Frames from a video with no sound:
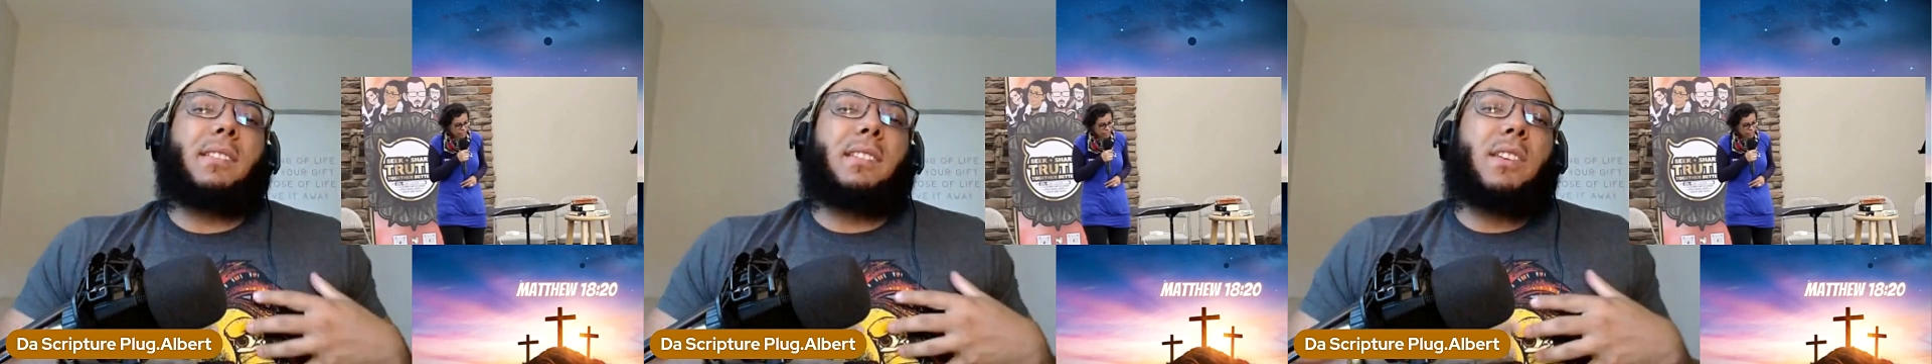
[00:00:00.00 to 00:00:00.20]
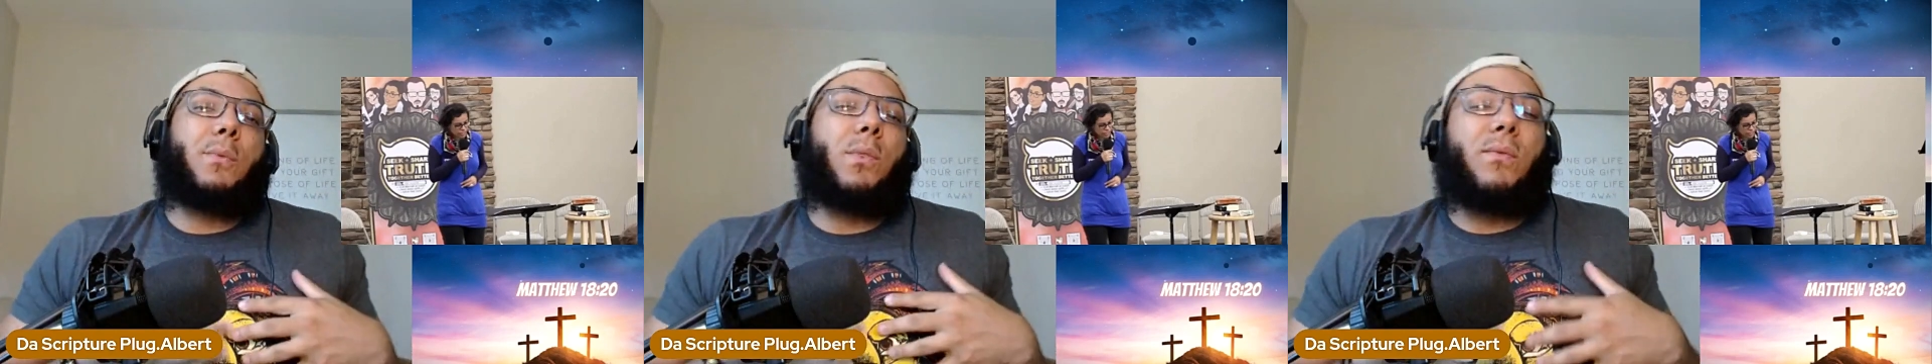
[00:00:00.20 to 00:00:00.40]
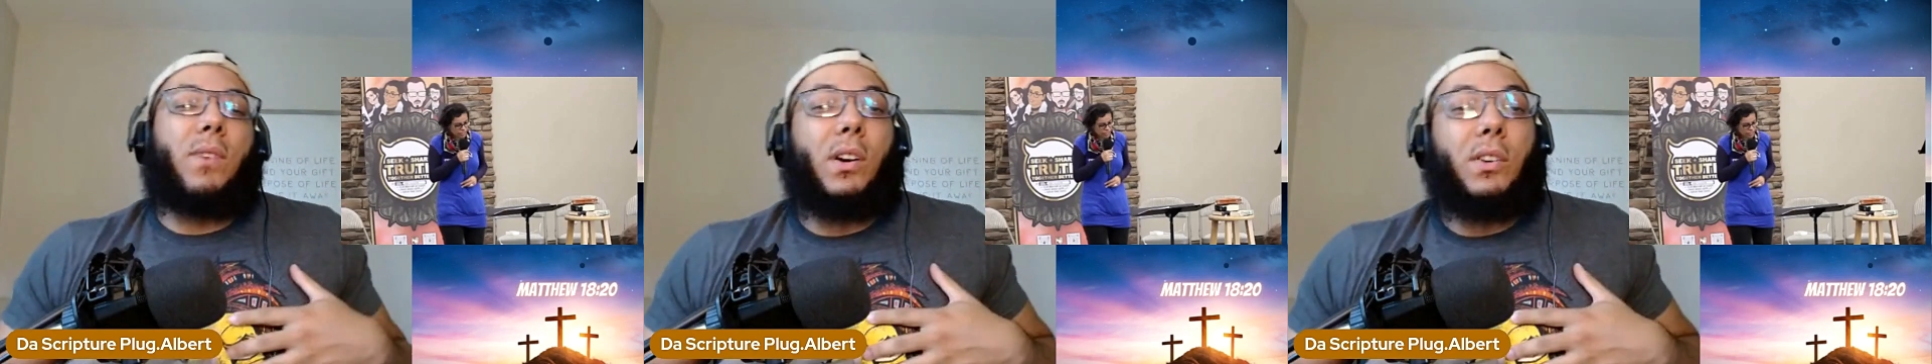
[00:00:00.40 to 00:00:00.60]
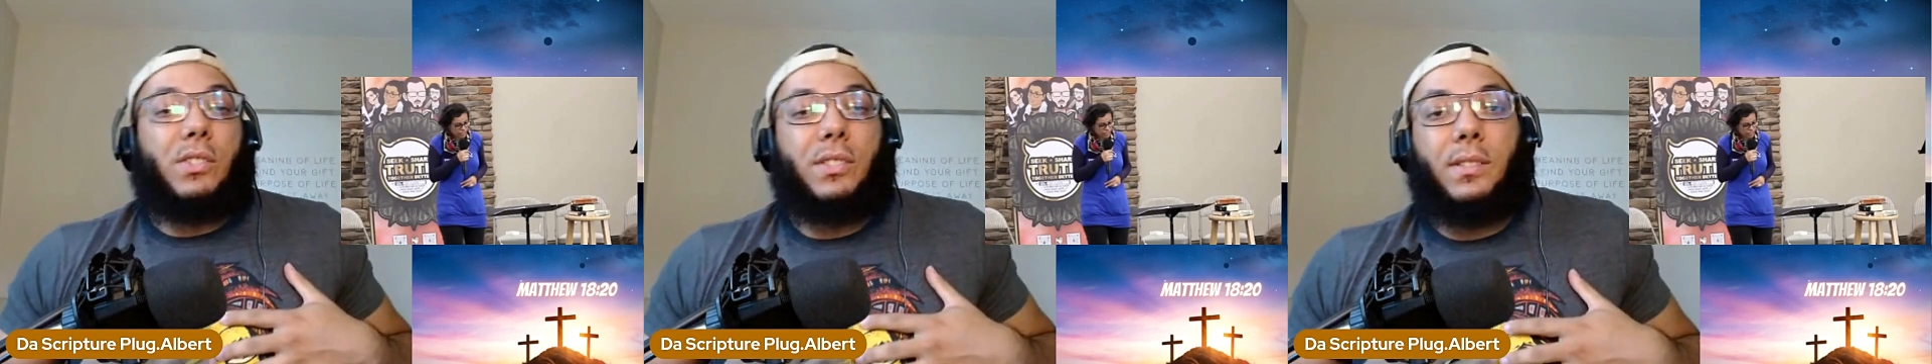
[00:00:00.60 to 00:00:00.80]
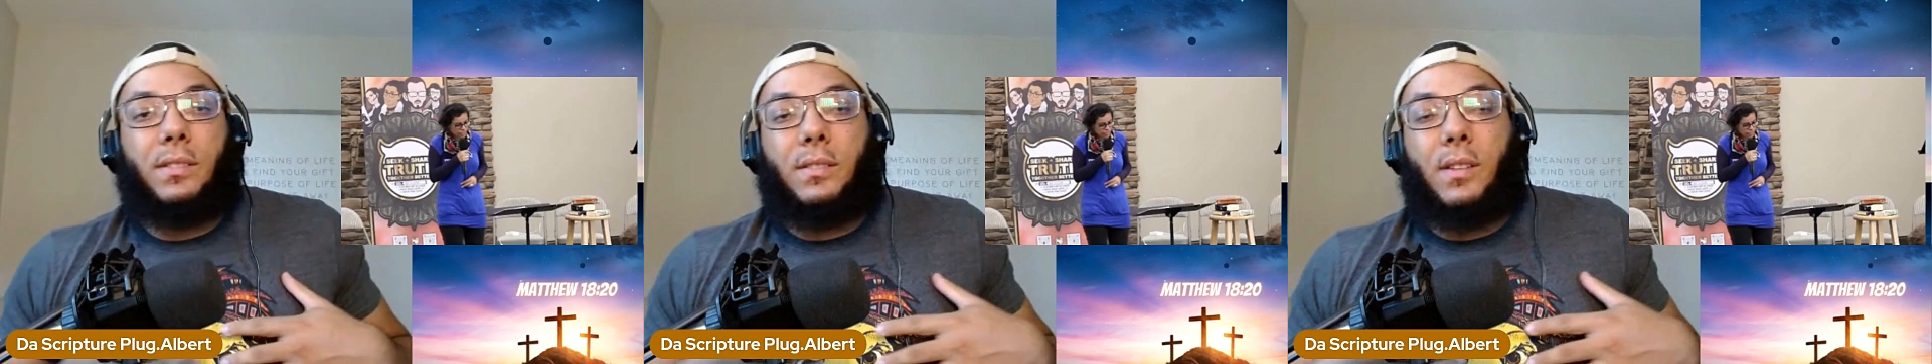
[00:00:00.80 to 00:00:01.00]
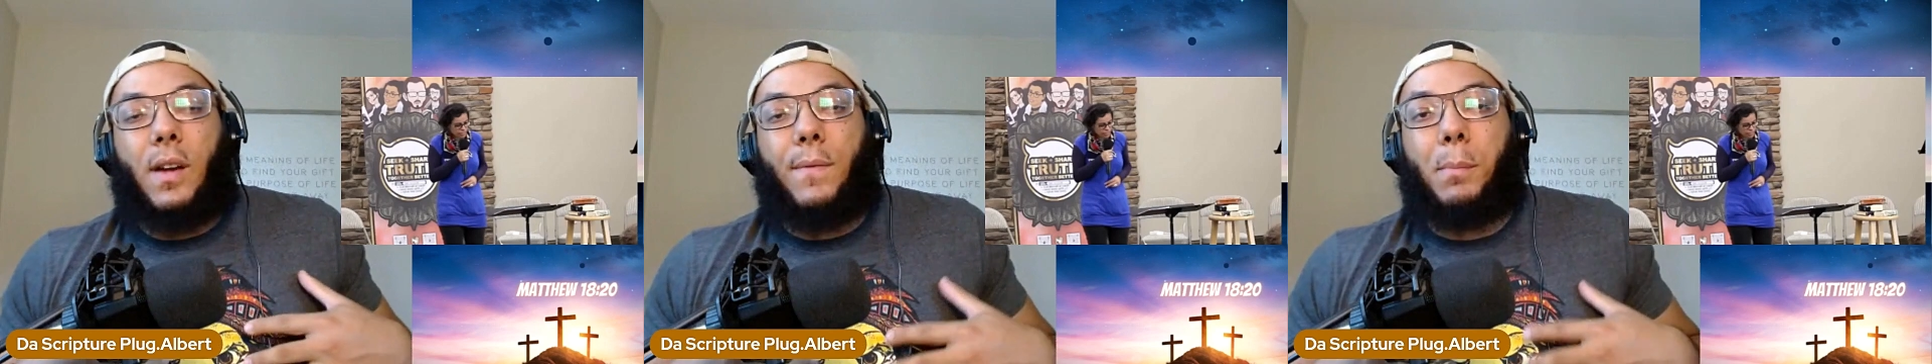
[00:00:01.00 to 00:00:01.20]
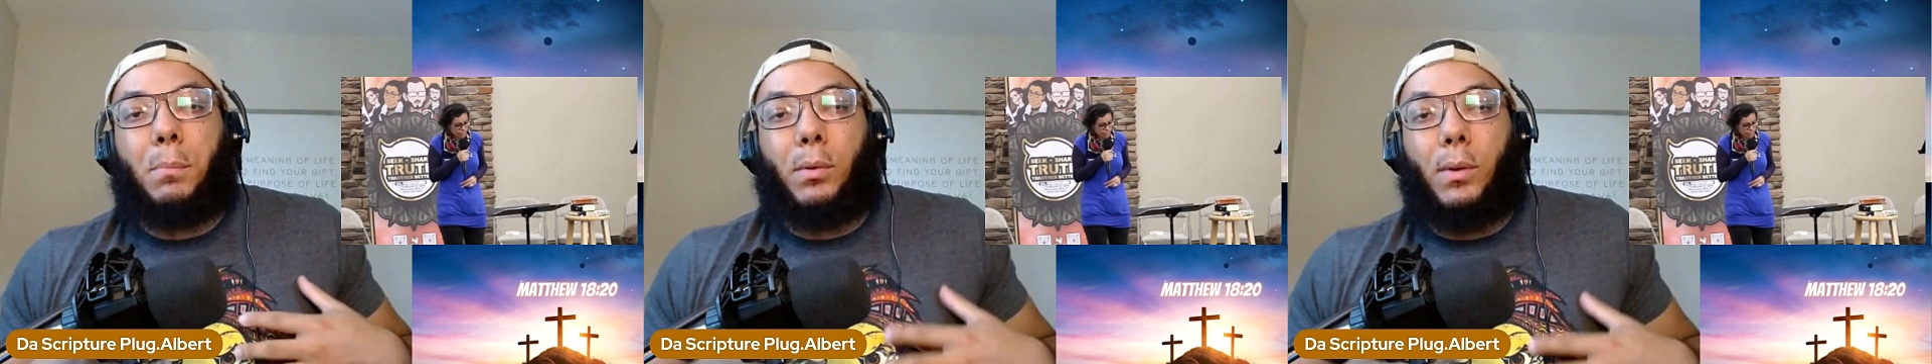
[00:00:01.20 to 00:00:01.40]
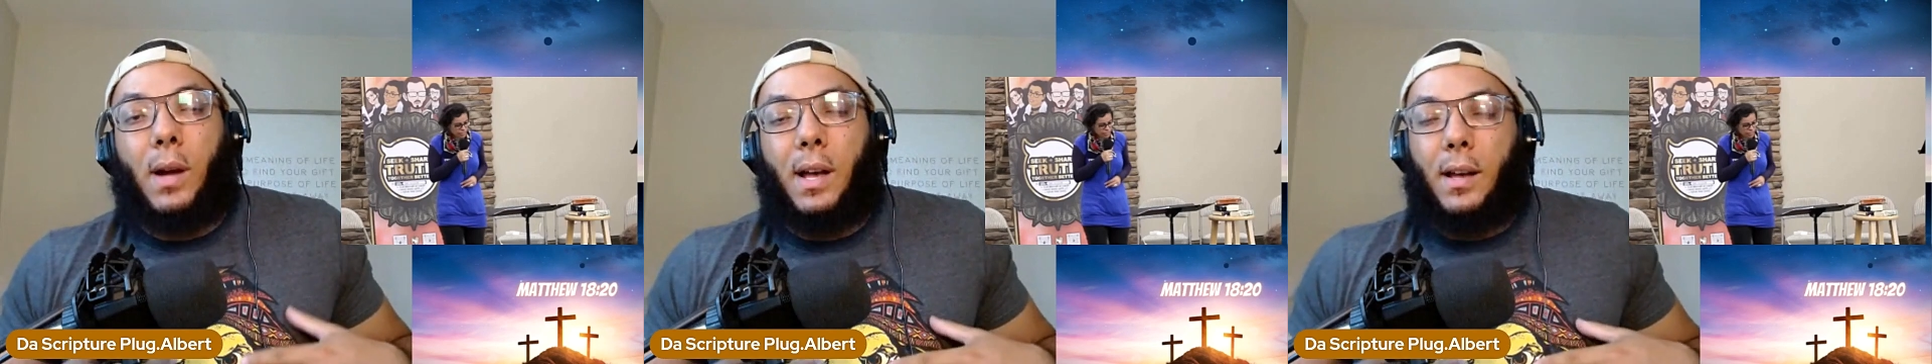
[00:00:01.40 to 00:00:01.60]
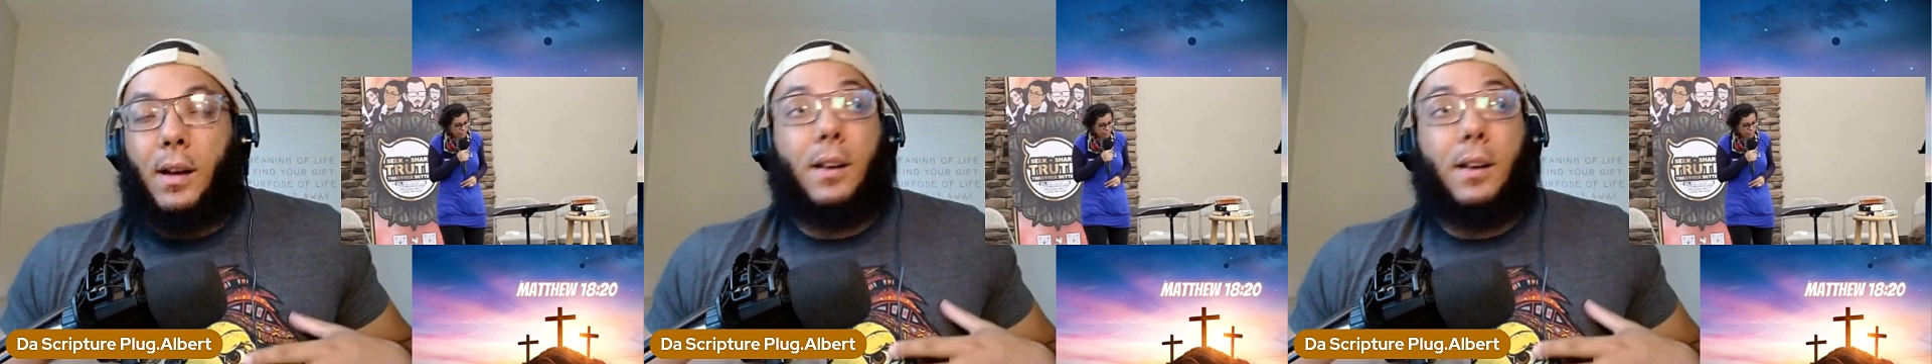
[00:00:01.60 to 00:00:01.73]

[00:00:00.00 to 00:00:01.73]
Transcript: the different versions of the Quran.